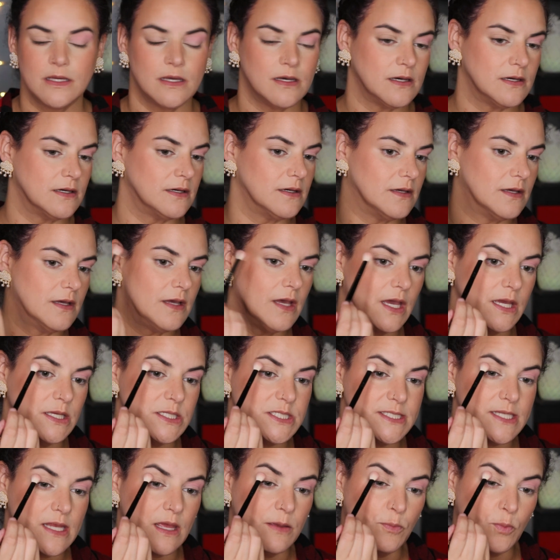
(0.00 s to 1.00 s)
Ugh, I
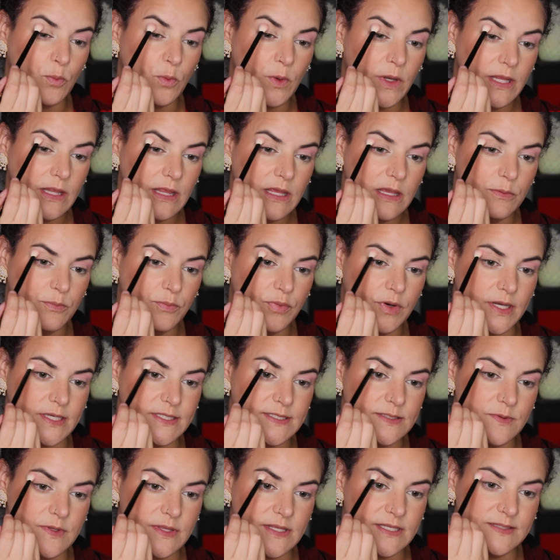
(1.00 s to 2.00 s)
just, I'm really
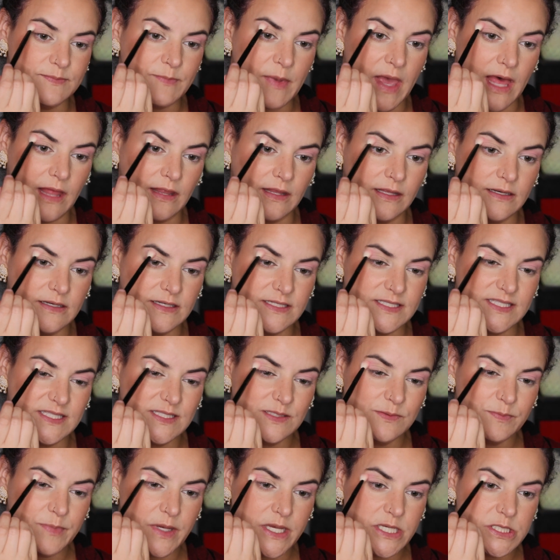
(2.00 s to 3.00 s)
impressed with this palette and
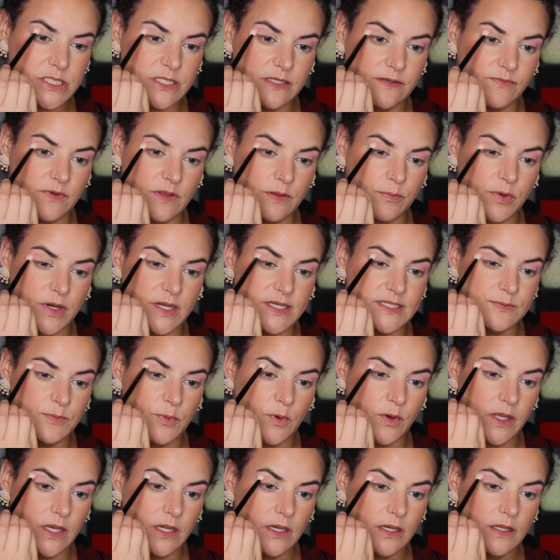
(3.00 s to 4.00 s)
especially for the price
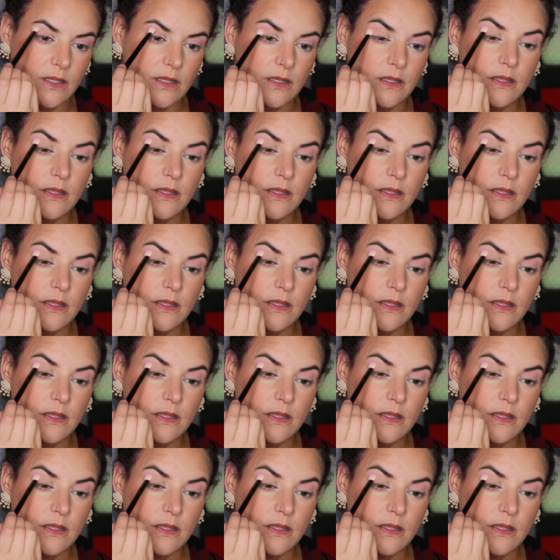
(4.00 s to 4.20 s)
point.